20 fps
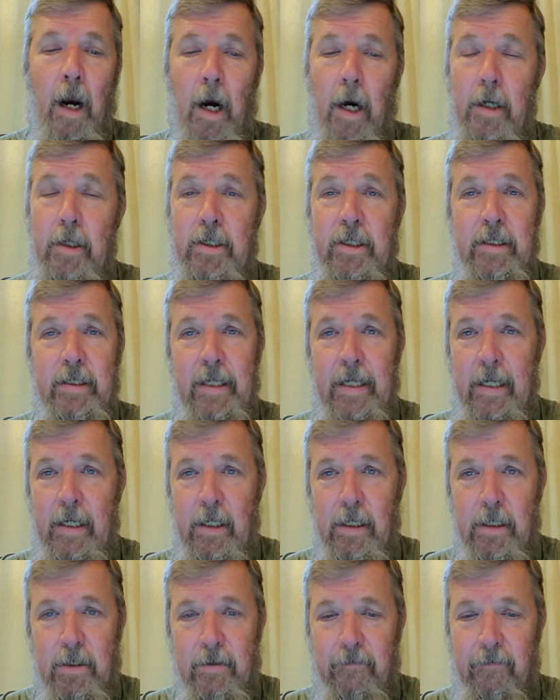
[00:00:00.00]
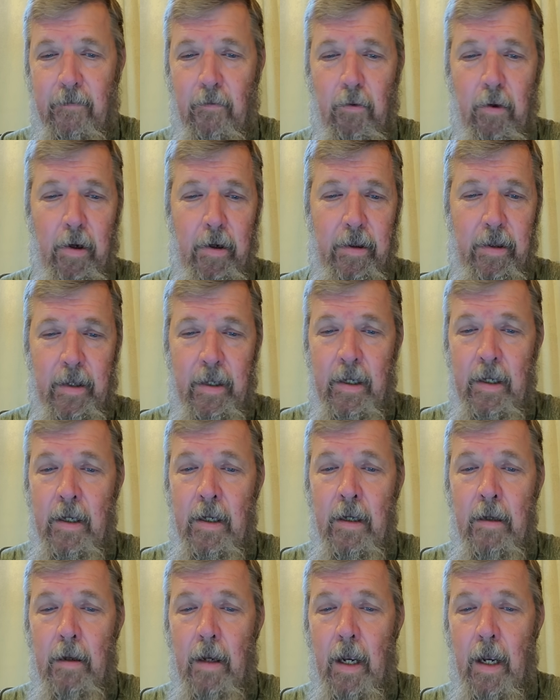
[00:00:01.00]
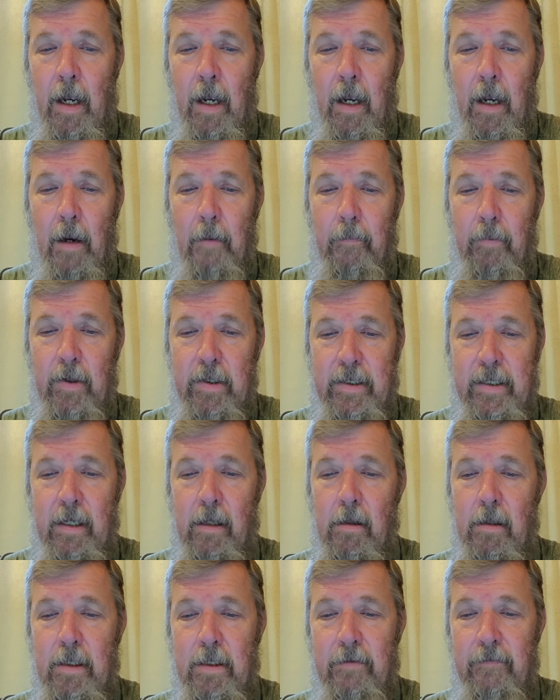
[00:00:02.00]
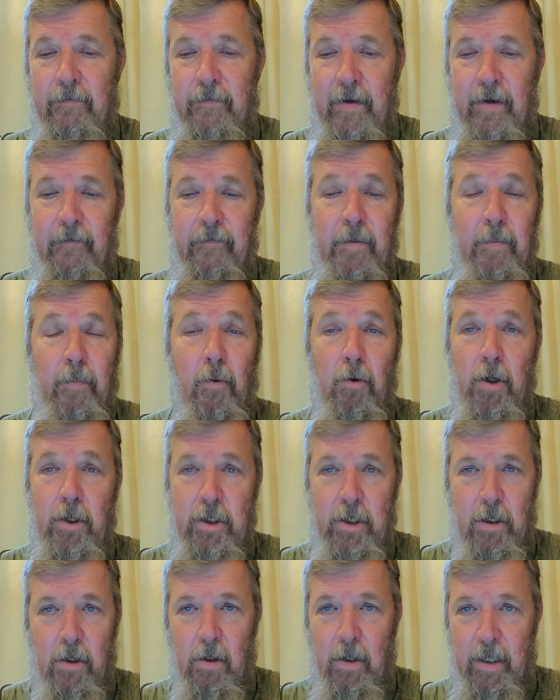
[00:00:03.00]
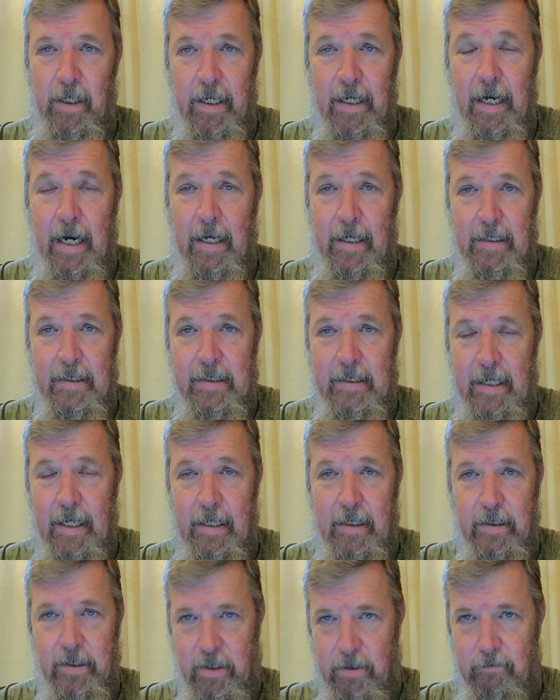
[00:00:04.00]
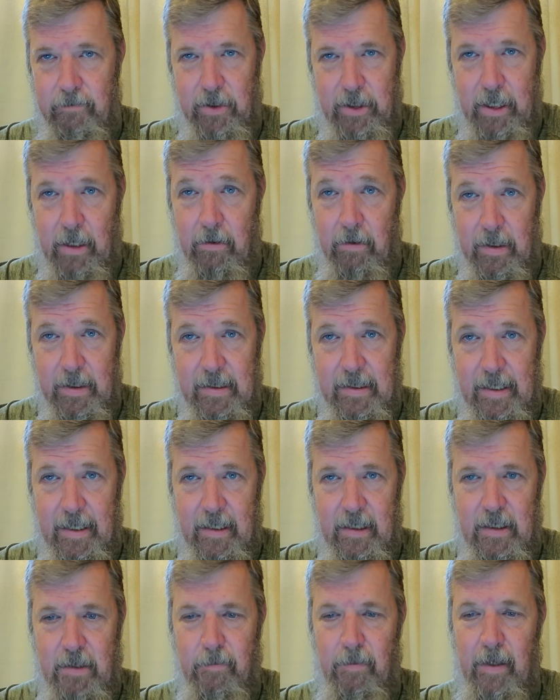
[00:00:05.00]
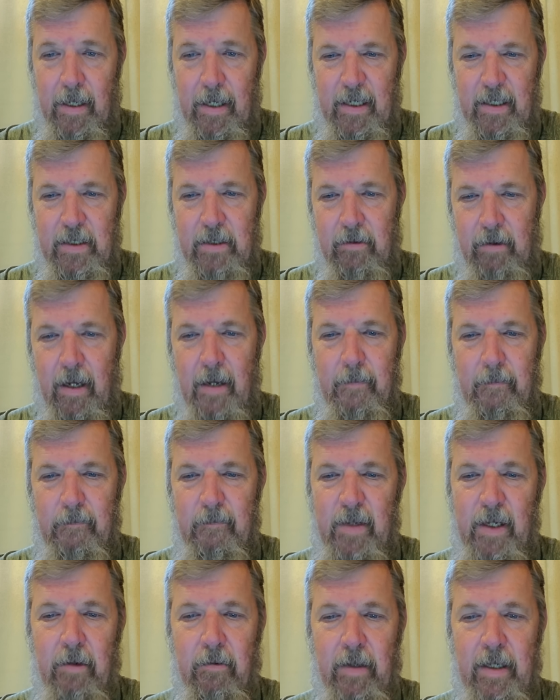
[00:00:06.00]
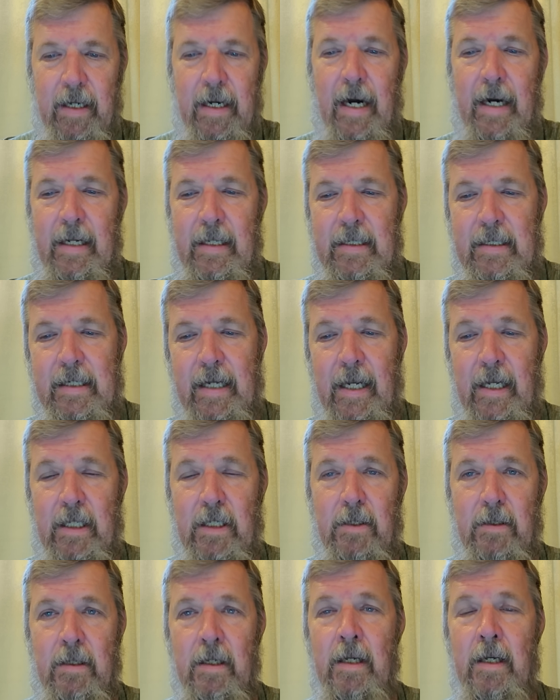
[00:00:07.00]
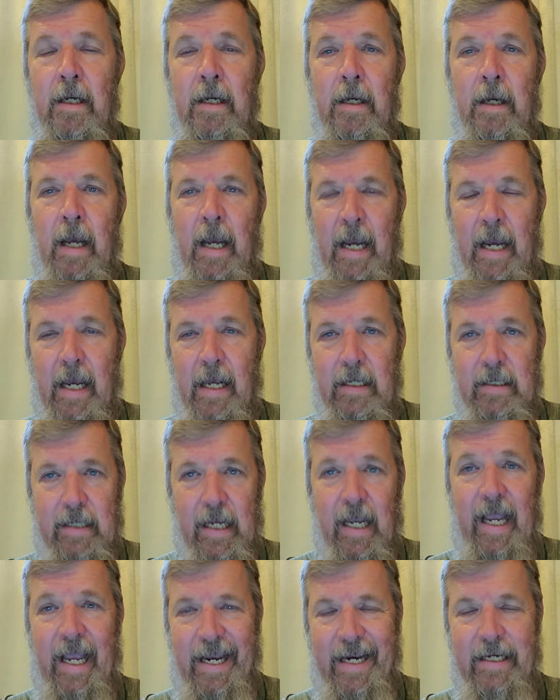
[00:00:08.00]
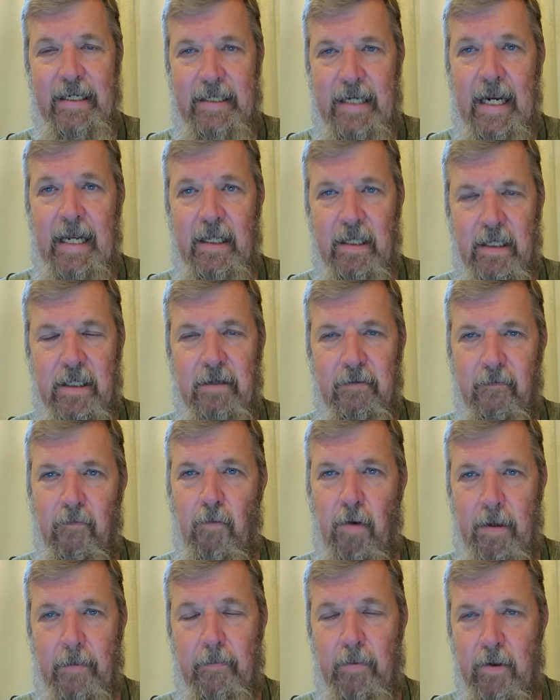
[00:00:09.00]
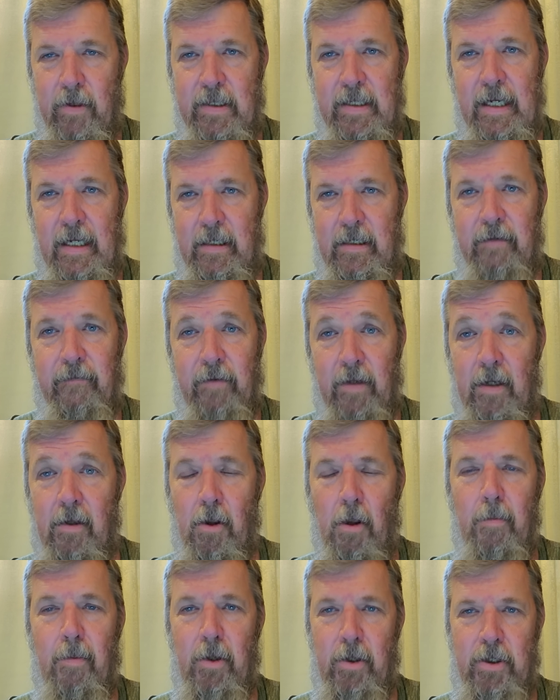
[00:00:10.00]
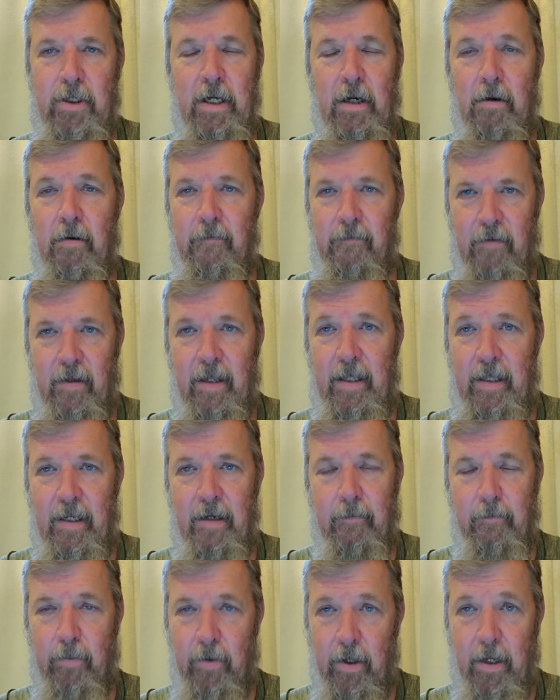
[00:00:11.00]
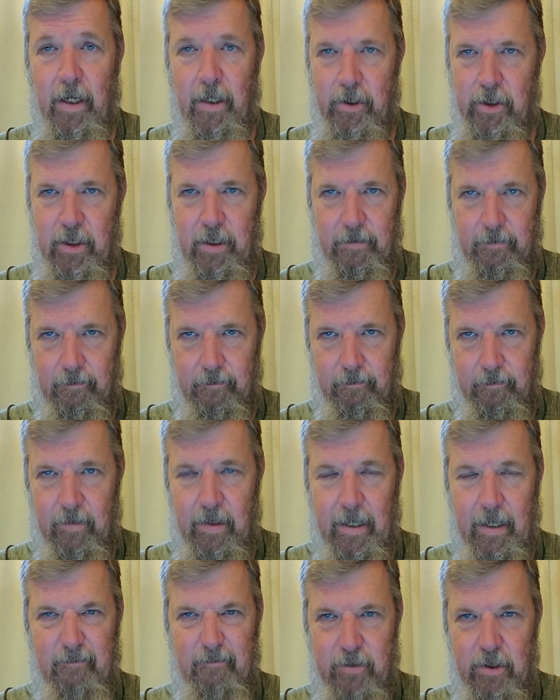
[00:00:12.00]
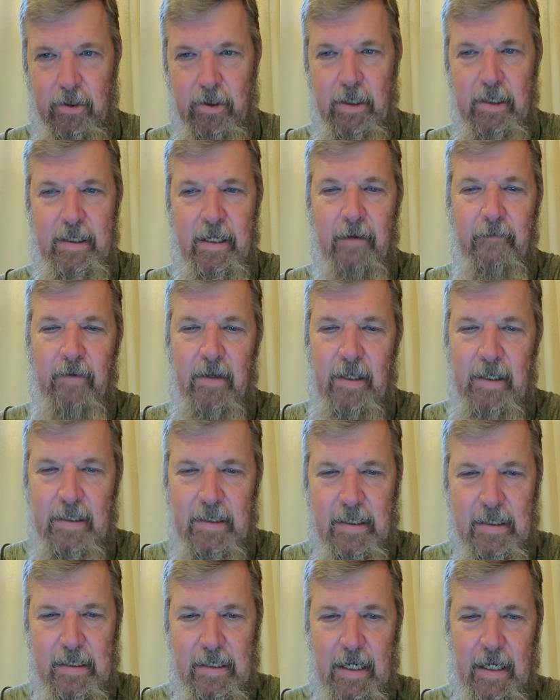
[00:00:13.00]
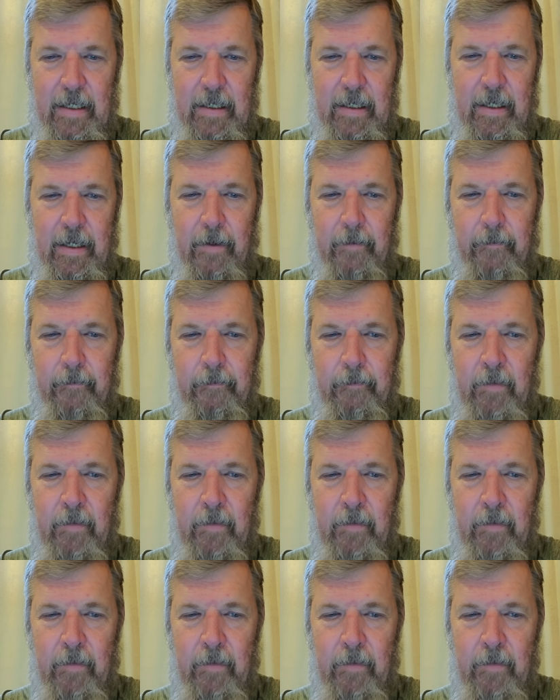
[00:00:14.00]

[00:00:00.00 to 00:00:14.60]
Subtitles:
Argentina's fourth, Brazil is fifth, Portugal and the United States share the sixth place. Okay, you know, the United States has 0.8% of the global share of lithium production. Okay, so just give you this as an idea.